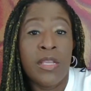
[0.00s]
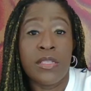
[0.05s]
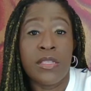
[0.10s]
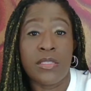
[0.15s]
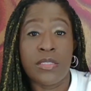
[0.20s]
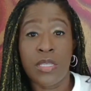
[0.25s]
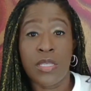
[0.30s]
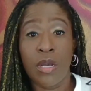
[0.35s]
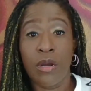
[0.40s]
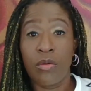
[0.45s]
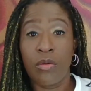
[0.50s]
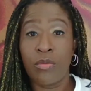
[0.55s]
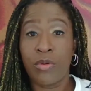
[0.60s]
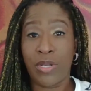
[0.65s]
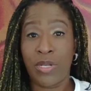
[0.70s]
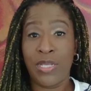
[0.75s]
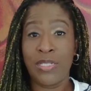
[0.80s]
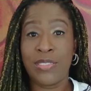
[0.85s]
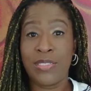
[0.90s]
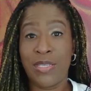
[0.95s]
So
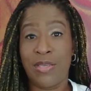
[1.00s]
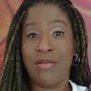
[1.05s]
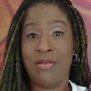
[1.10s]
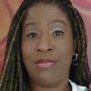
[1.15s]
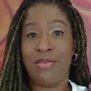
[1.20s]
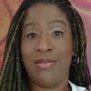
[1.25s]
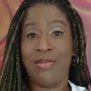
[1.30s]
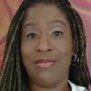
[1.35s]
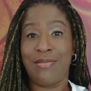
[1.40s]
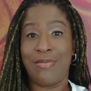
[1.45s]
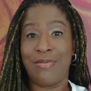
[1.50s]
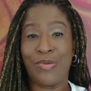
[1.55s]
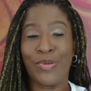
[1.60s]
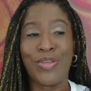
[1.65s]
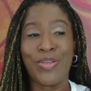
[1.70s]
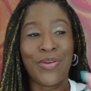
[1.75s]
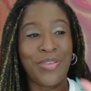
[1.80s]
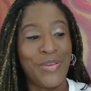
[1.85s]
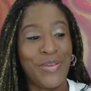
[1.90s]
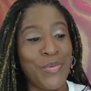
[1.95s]
when I tell you,
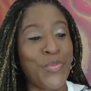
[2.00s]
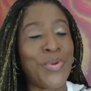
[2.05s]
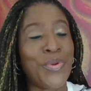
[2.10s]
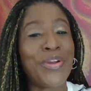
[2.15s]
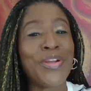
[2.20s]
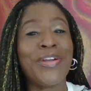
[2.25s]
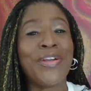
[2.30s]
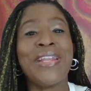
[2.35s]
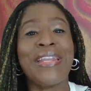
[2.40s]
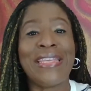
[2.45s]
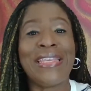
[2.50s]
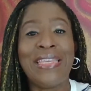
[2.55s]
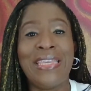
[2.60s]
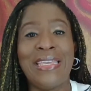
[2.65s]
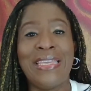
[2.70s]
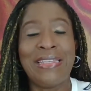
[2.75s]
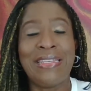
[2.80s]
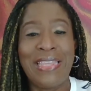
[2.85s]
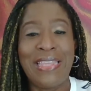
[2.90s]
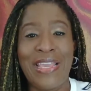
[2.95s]
we're going to
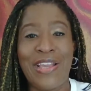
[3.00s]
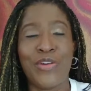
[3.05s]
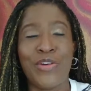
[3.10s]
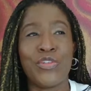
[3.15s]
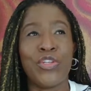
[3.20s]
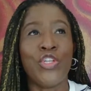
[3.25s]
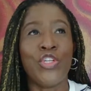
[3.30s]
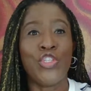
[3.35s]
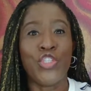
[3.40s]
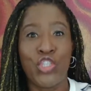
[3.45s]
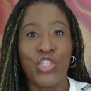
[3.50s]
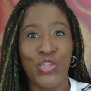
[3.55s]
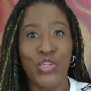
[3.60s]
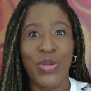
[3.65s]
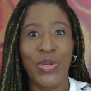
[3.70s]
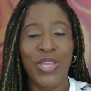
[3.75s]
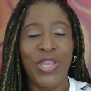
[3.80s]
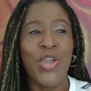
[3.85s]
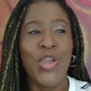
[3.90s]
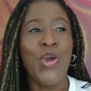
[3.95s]
get down
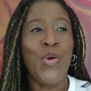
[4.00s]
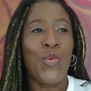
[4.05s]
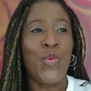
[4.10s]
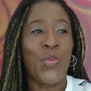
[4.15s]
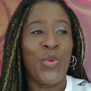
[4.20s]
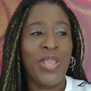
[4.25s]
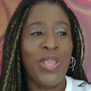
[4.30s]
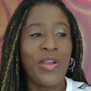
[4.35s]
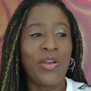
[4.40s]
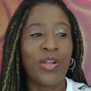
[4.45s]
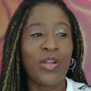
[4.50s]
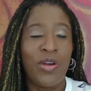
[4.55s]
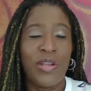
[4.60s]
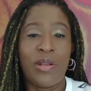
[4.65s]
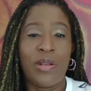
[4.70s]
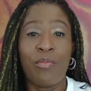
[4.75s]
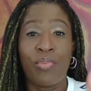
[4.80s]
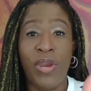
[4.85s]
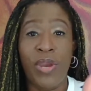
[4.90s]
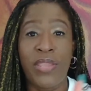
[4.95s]
to it. We are going
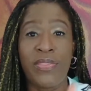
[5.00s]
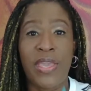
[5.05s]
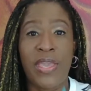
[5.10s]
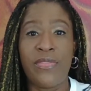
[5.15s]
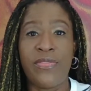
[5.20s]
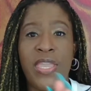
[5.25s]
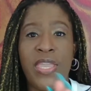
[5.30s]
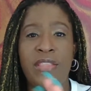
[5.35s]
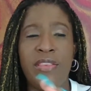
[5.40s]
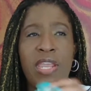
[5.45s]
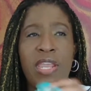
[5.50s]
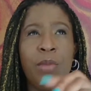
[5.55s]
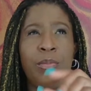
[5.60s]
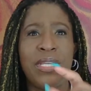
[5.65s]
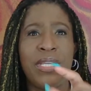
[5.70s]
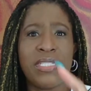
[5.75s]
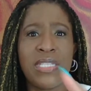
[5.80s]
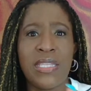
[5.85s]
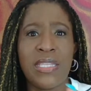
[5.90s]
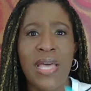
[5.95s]
to break that thing down,
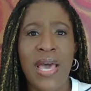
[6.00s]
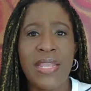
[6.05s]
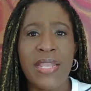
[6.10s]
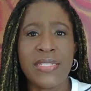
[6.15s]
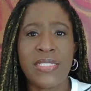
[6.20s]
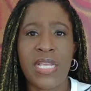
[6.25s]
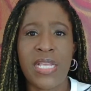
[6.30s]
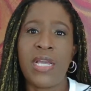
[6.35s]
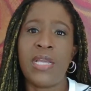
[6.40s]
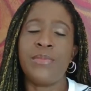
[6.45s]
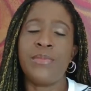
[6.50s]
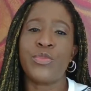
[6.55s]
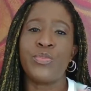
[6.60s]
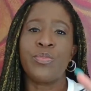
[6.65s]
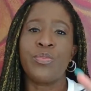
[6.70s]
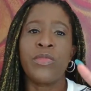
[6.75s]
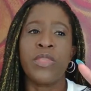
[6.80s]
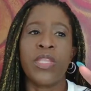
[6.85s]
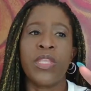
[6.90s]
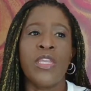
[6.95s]
because a lot of times
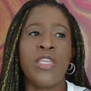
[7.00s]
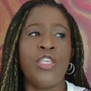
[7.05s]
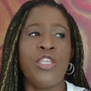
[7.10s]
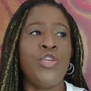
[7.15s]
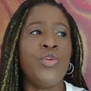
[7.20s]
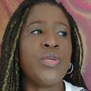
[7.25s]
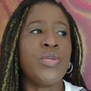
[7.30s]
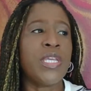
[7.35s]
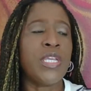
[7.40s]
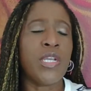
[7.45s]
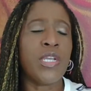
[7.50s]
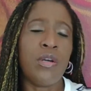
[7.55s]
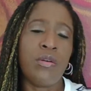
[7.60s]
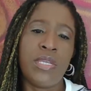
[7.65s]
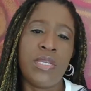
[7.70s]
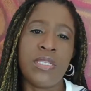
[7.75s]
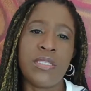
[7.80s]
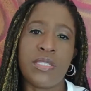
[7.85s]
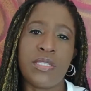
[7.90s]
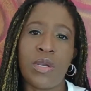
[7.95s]
you can go
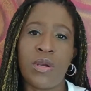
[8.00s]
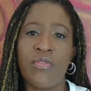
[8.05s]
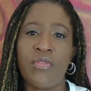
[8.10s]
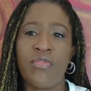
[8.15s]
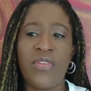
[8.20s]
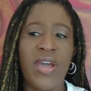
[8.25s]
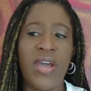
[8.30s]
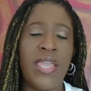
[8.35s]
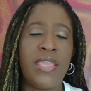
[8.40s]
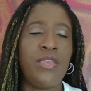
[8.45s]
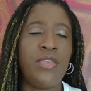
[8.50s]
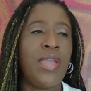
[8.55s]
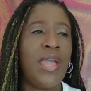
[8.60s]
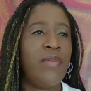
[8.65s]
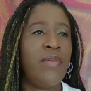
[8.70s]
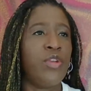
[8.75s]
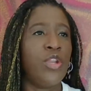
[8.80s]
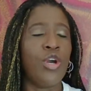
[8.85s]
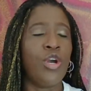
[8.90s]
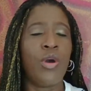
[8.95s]
get certified and you
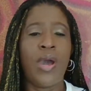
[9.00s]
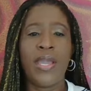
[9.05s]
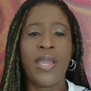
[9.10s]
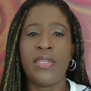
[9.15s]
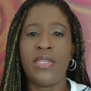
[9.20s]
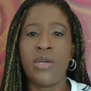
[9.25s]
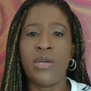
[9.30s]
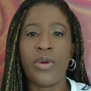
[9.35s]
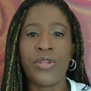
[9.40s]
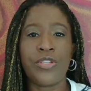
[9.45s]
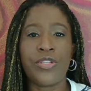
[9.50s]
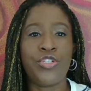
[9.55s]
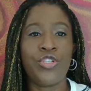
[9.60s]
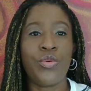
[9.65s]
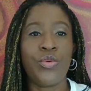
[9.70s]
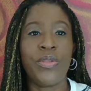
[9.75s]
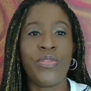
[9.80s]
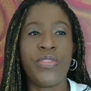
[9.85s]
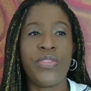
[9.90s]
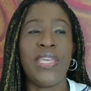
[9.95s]
have no idea what to
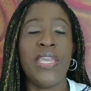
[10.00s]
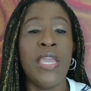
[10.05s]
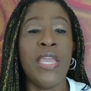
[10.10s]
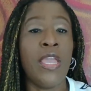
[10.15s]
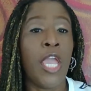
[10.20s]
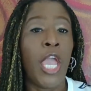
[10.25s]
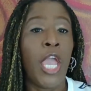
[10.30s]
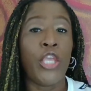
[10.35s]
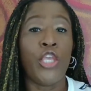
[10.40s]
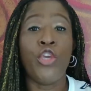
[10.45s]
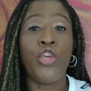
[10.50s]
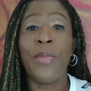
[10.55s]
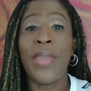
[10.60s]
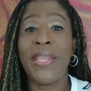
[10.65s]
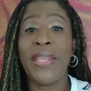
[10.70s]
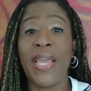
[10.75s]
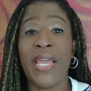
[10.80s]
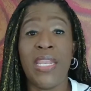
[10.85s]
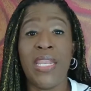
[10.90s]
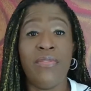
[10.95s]
do with it. You
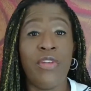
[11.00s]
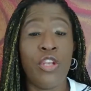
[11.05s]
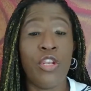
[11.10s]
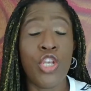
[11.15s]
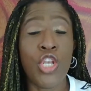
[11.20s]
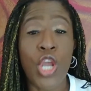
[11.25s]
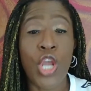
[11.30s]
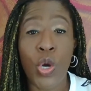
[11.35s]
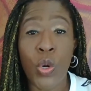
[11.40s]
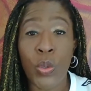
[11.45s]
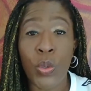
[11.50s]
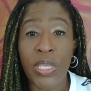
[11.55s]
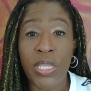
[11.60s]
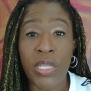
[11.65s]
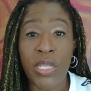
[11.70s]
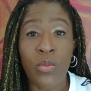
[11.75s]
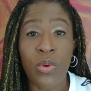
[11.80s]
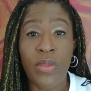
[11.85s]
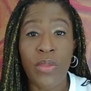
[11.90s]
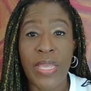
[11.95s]
may not even know
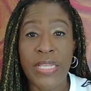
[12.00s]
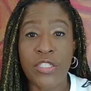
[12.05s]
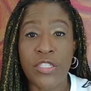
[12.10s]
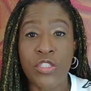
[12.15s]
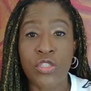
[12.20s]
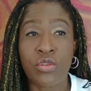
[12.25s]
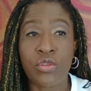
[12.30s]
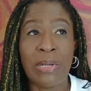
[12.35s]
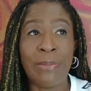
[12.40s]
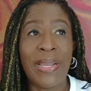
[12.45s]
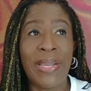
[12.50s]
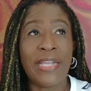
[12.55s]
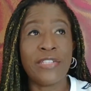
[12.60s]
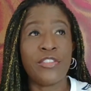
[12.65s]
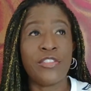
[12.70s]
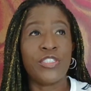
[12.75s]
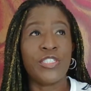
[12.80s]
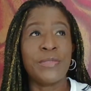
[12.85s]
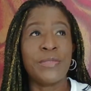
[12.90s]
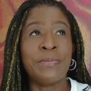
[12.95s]
anyone that's a scrum
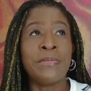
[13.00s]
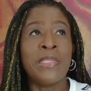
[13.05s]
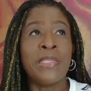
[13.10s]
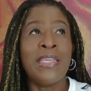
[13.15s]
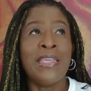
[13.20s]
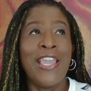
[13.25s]
master.